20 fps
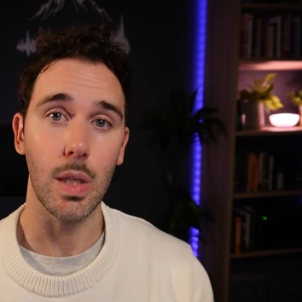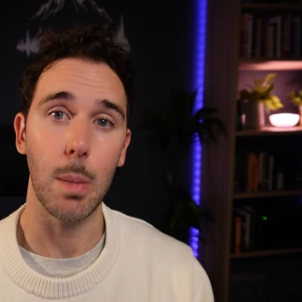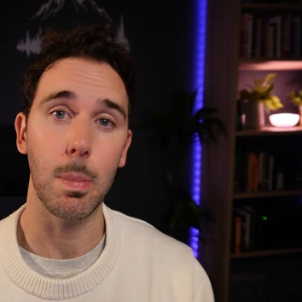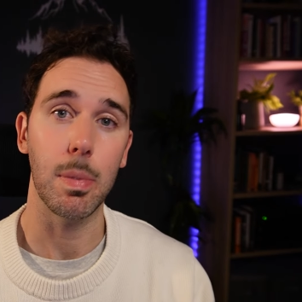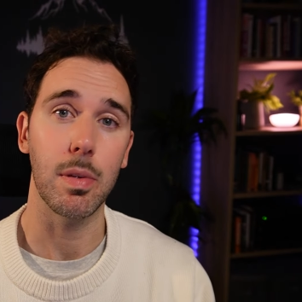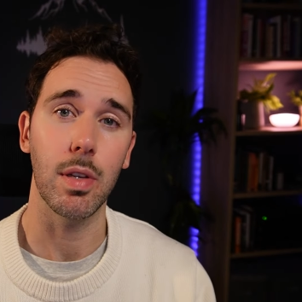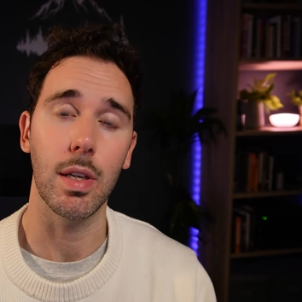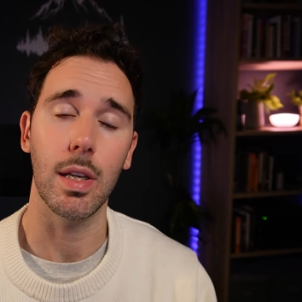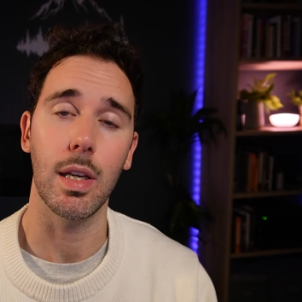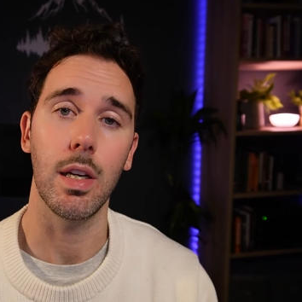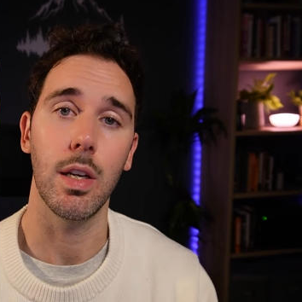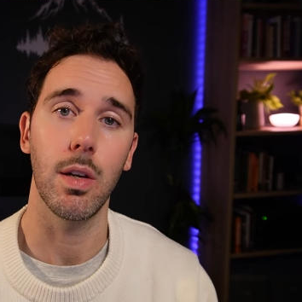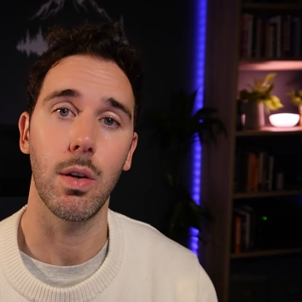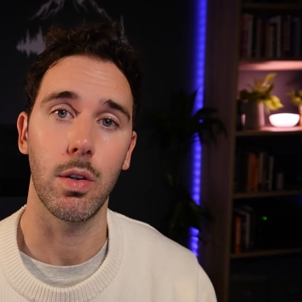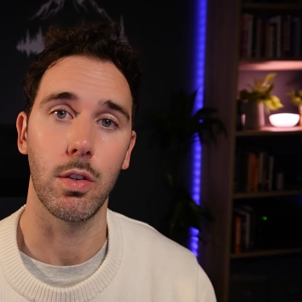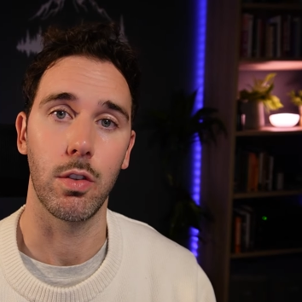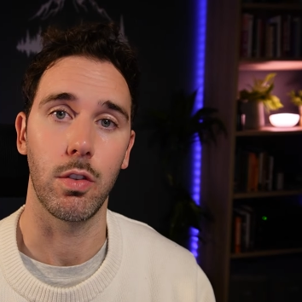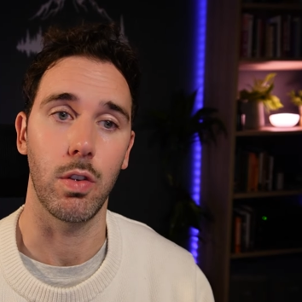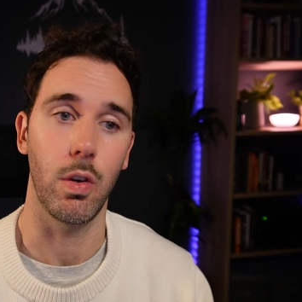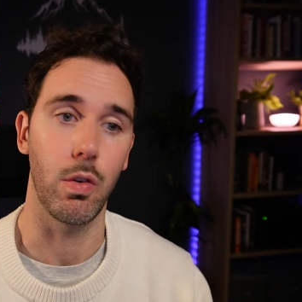Particularly
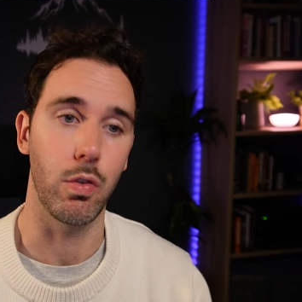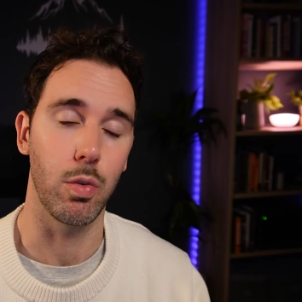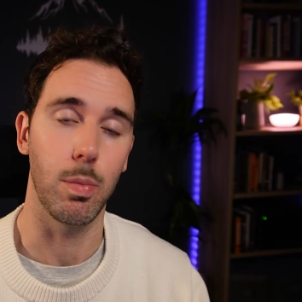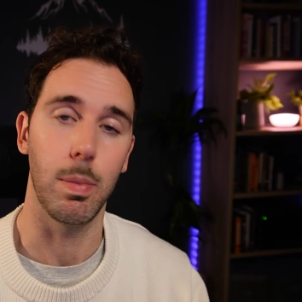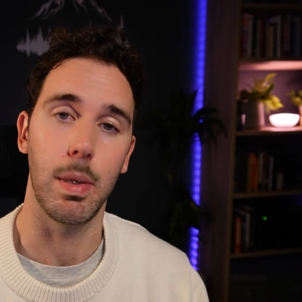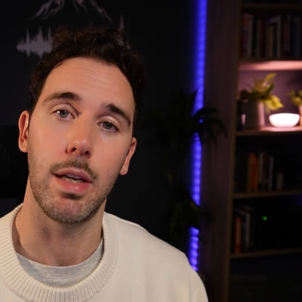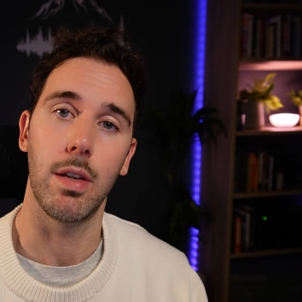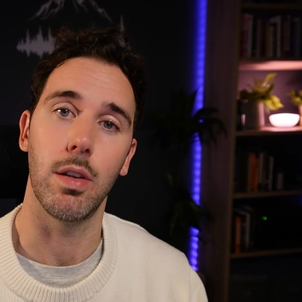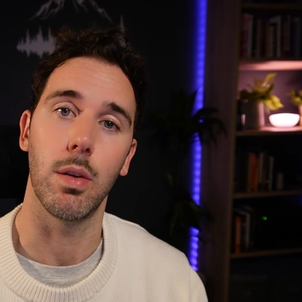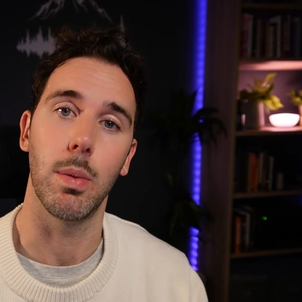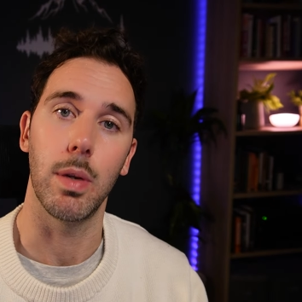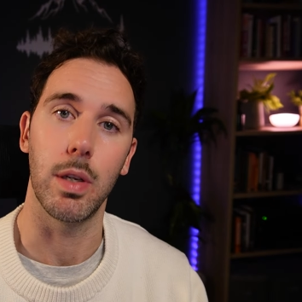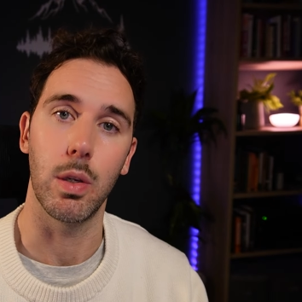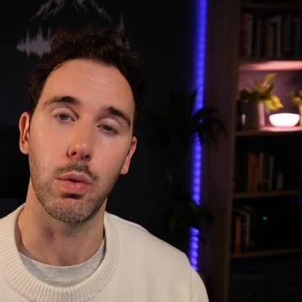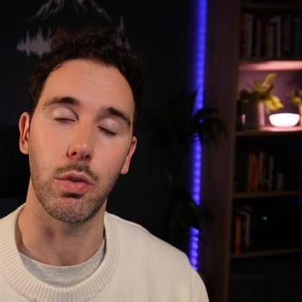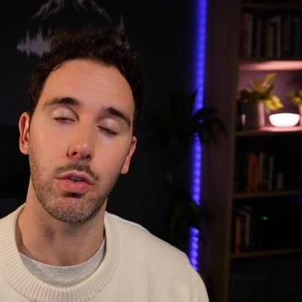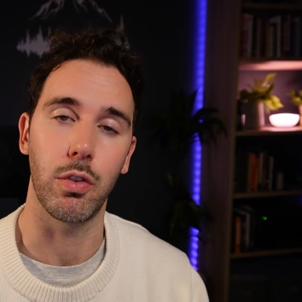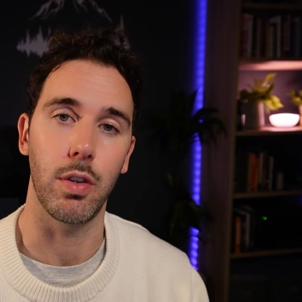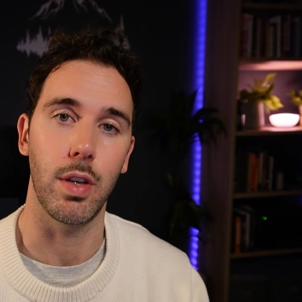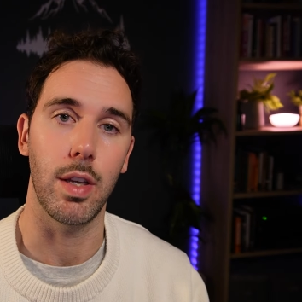on social media, where
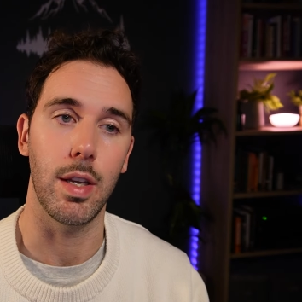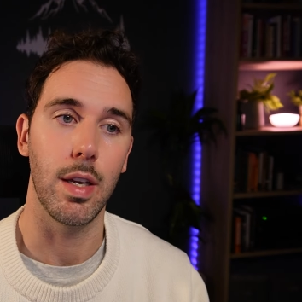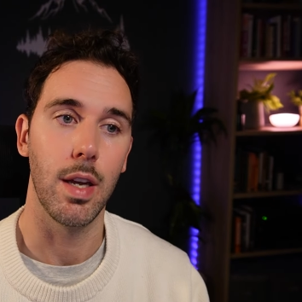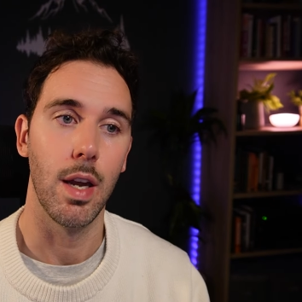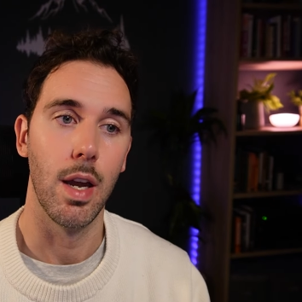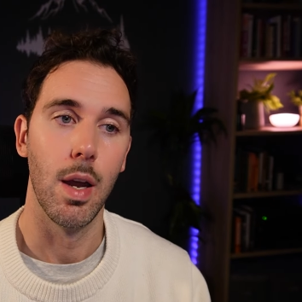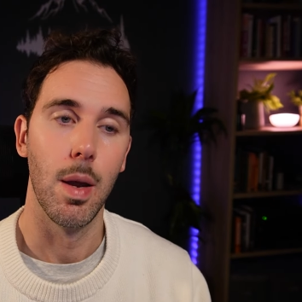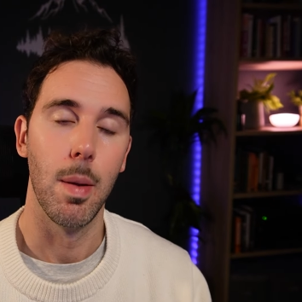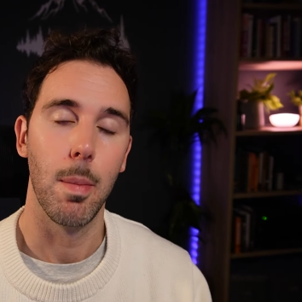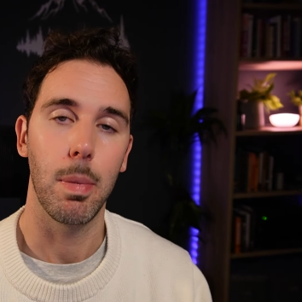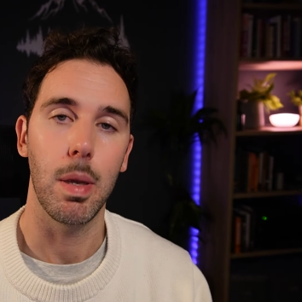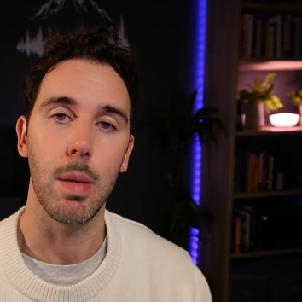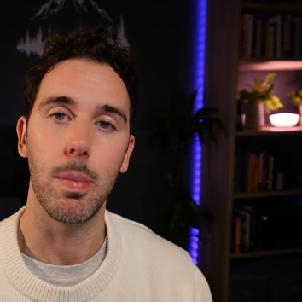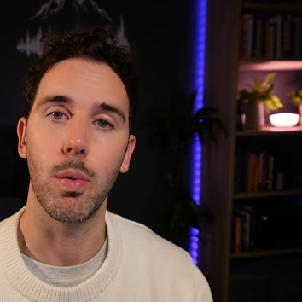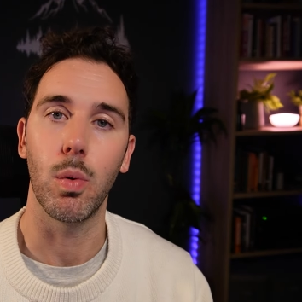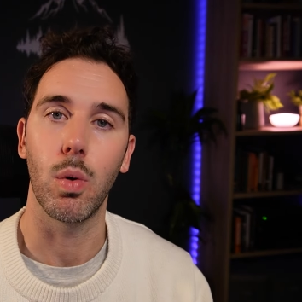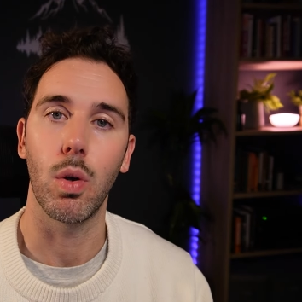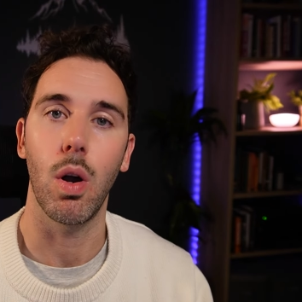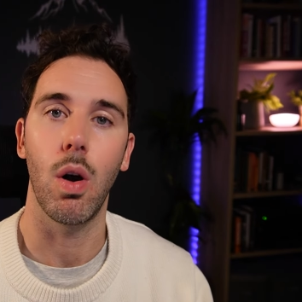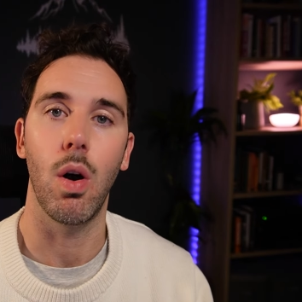you'll see
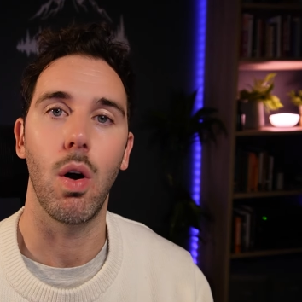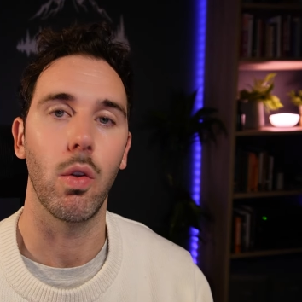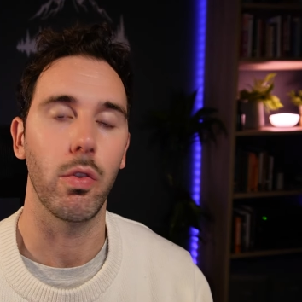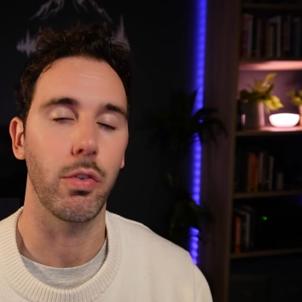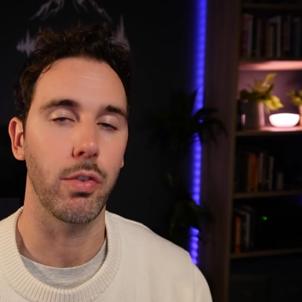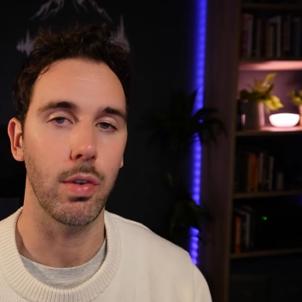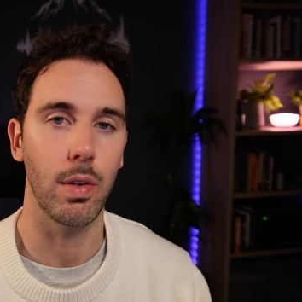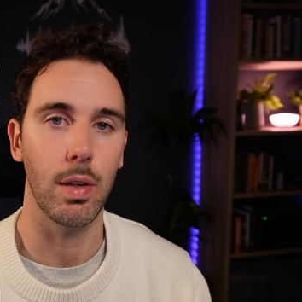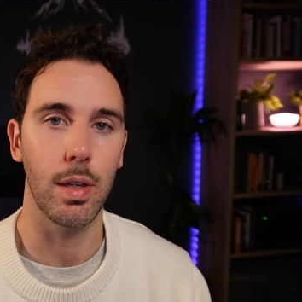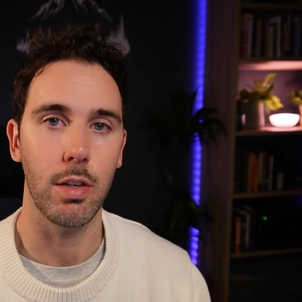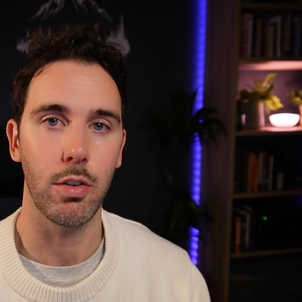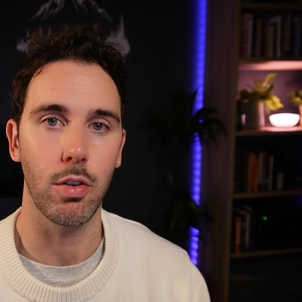people constantly